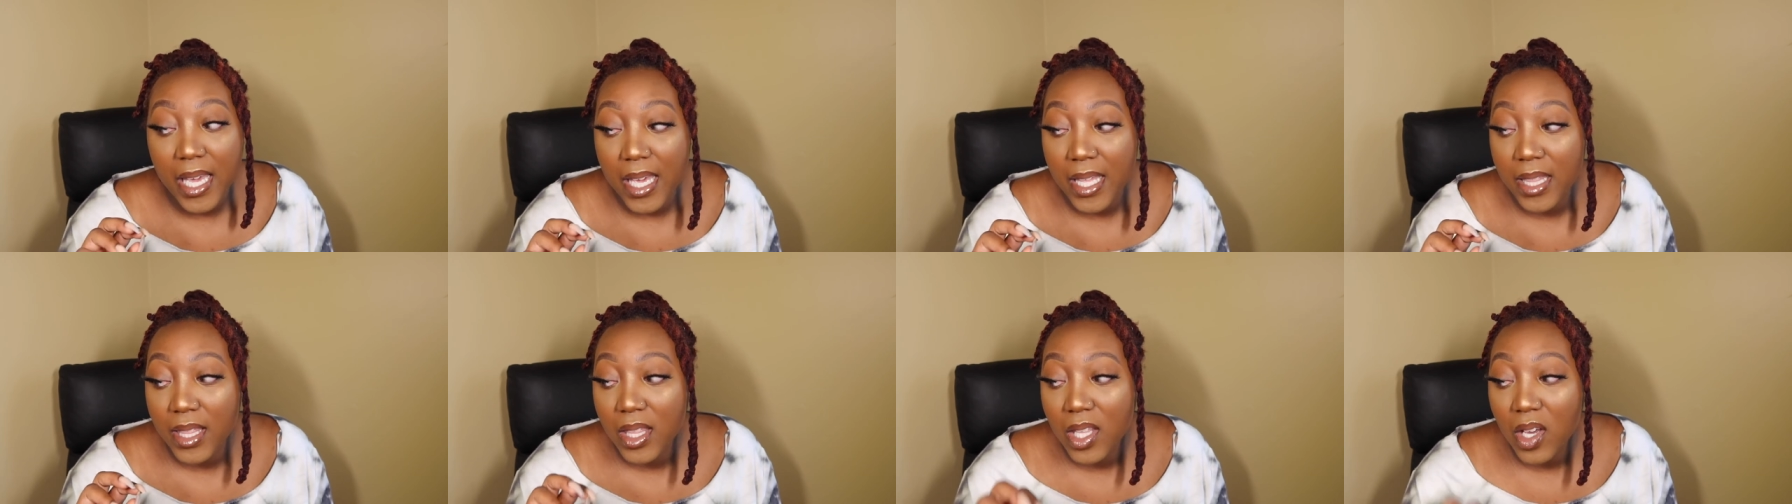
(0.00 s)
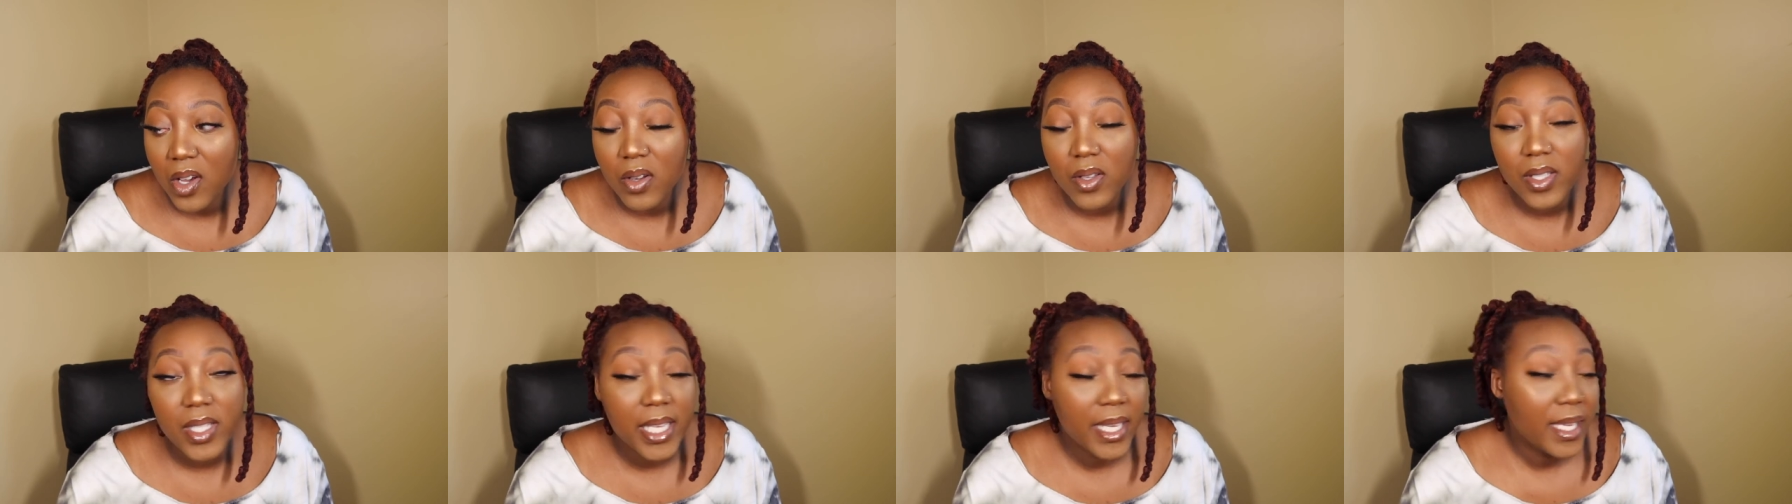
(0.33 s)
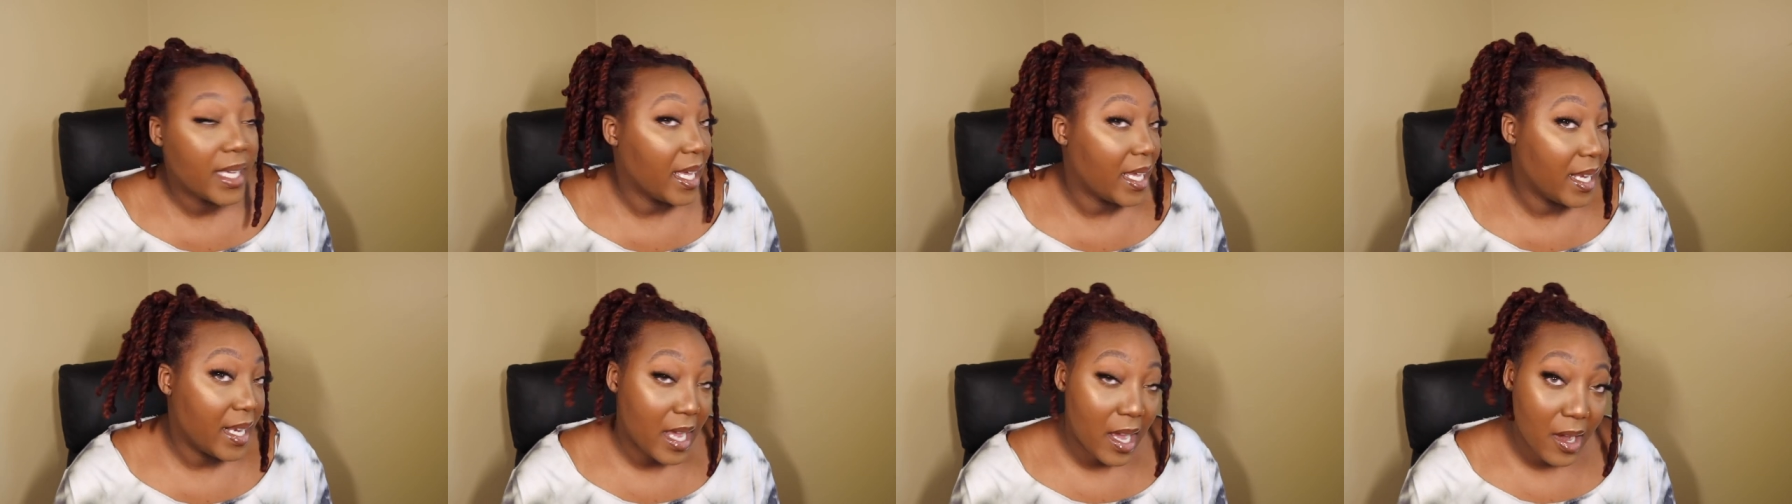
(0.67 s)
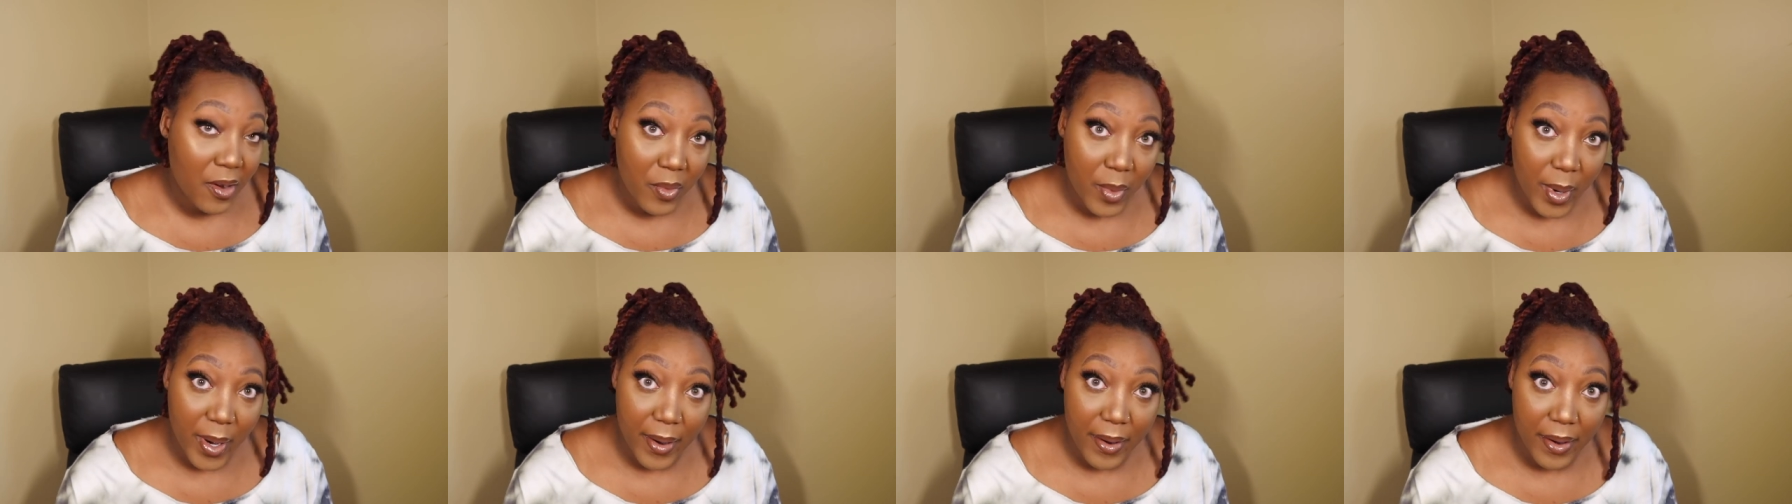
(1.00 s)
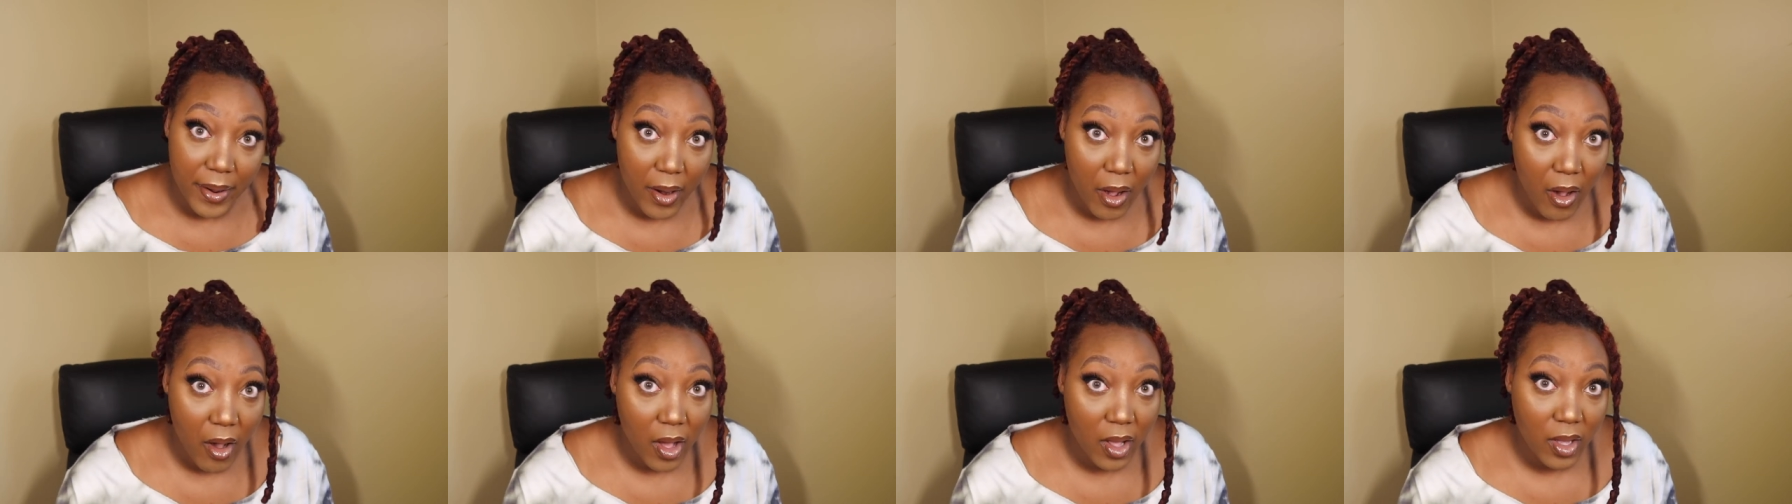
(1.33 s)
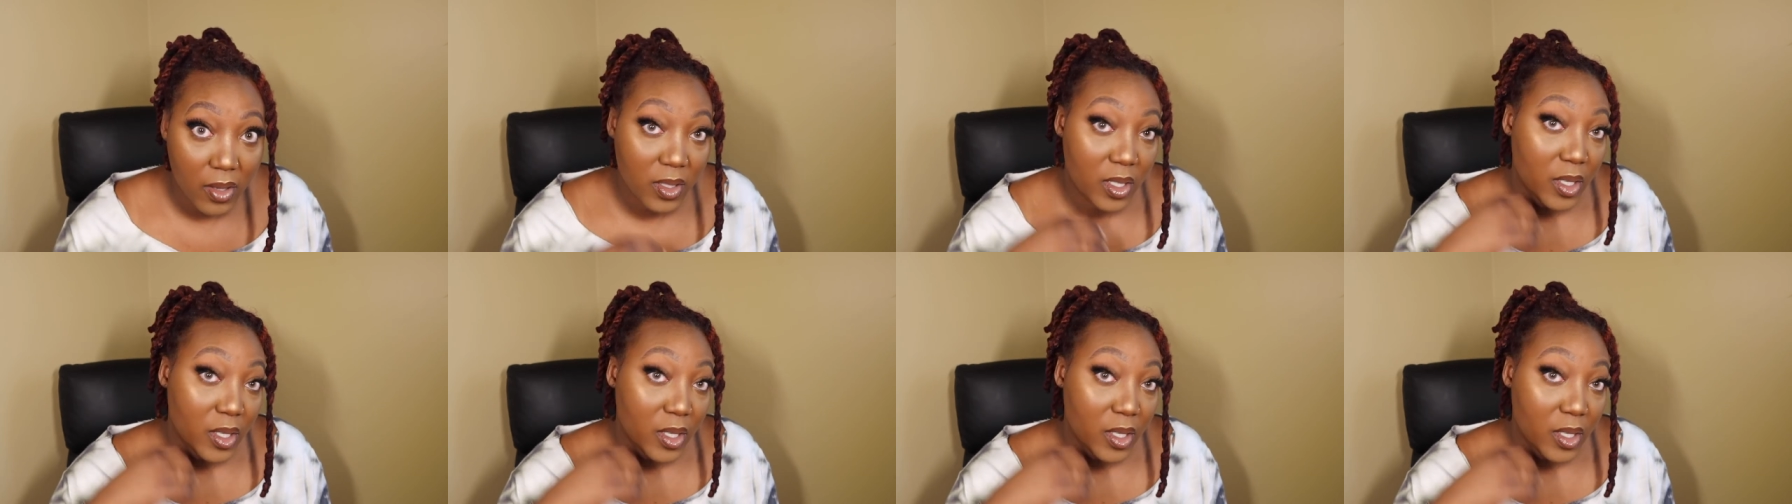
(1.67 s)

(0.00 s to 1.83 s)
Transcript: and those I cannot wear at all.